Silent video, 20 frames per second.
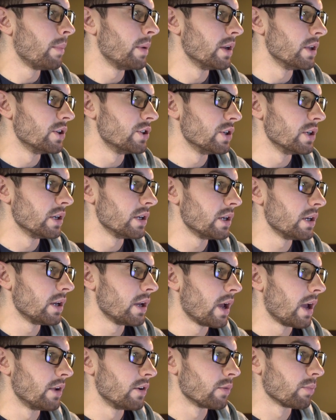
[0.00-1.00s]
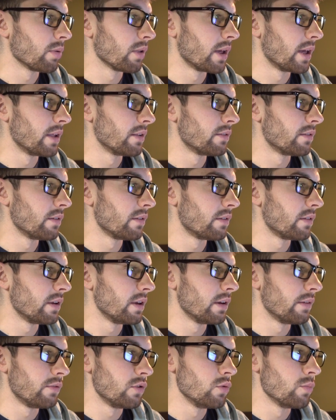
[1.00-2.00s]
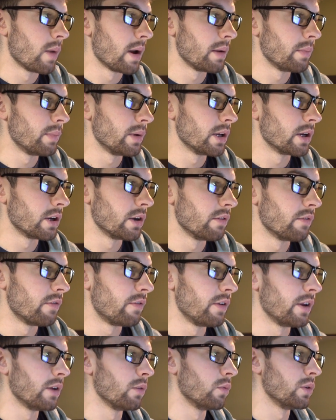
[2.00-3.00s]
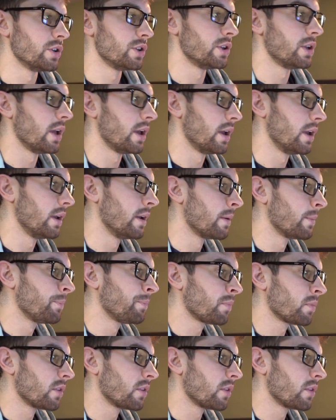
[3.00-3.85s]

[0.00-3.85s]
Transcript: BDGE and your plans to see if you might be a good fit, which day